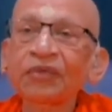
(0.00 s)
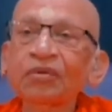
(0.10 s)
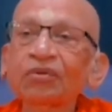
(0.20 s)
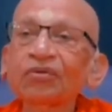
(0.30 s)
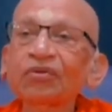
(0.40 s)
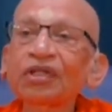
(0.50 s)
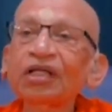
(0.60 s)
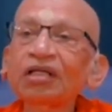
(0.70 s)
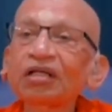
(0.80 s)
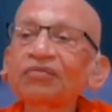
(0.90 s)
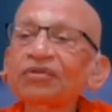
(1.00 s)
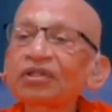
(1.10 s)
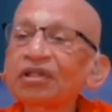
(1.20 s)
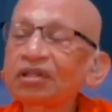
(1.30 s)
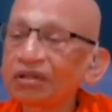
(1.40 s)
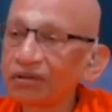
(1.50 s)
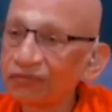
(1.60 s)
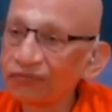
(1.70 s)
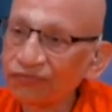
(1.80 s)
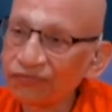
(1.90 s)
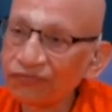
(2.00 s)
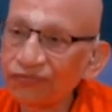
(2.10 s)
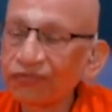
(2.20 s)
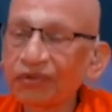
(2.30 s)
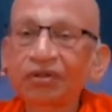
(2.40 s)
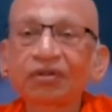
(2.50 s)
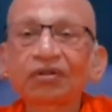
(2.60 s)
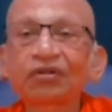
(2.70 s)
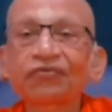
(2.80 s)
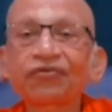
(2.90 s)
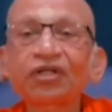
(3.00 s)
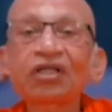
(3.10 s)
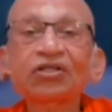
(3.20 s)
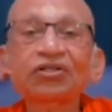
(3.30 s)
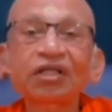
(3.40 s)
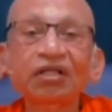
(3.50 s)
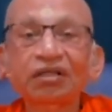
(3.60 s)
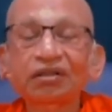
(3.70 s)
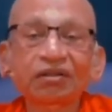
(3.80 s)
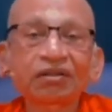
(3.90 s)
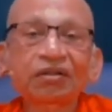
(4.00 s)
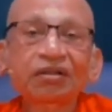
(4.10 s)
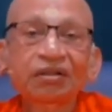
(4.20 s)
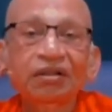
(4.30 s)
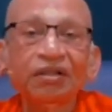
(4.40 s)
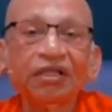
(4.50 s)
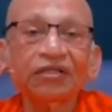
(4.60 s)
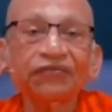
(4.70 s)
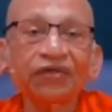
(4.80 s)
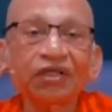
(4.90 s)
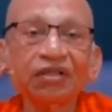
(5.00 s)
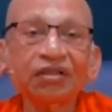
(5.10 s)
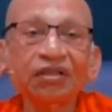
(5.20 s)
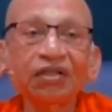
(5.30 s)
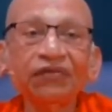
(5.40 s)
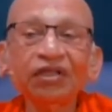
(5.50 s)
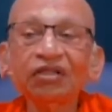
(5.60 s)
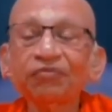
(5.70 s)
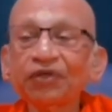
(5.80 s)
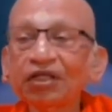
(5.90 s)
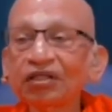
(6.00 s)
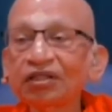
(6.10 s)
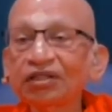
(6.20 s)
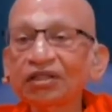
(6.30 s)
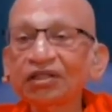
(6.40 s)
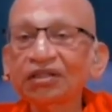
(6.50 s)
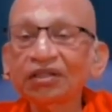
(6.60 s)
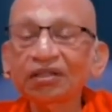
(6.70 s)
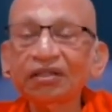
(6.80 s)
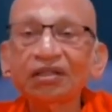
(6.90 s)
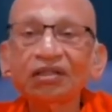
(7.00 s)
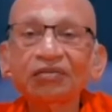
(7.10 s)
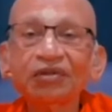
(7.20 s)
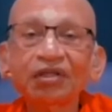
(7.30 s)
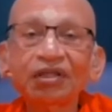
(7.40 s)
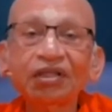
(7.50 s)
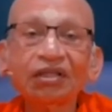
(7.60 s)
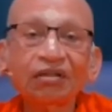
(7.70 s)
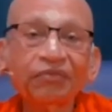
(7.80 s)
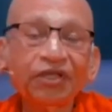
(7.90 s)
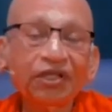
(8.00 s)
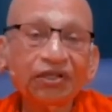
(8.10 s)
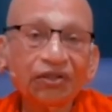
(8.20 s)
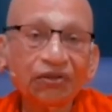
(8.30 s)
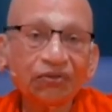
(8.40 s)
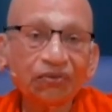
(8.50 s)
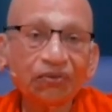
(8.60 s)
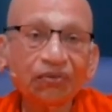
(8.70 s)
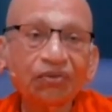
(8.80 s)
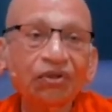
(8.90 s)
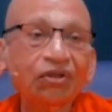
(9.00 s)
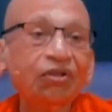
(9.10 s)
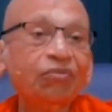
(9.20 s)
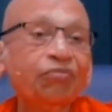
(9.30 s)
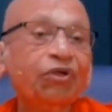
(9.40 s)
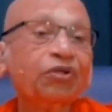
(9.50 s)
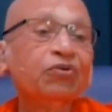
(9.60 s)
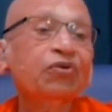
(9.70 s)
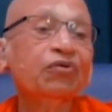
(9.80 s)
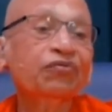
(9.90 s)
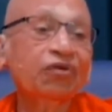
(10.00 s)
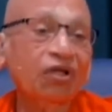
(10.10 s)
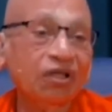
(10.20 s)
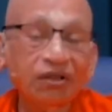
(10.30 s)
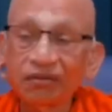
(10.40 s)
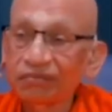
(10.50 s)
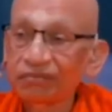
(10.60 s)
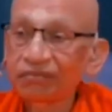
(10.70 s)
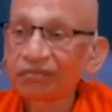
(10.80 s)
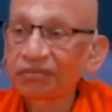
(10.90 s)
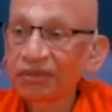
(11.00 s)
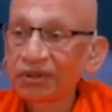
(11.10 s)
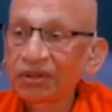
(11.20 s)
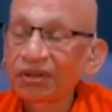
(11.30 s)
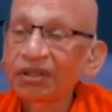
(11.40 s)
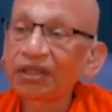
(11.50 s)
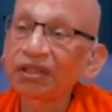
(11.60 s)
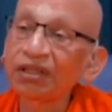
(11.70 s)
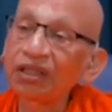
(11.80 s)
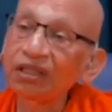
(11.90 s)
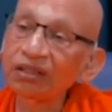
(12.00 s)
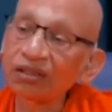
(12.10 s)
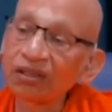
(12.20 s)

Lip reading: So then comes the further stage. As far as the living in the present is concerned, ultimately culminates into pursuit of knowledge and gaining the